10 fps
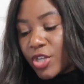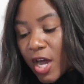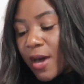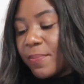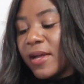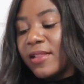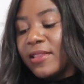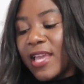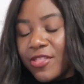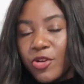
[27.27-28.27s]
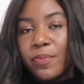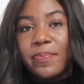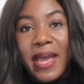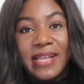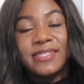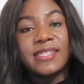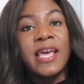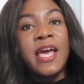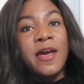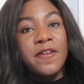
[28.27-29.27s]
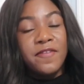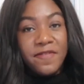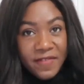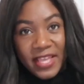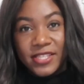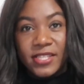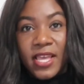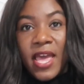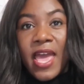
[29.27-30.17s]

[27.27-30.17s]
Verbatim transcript: top leather pants fit,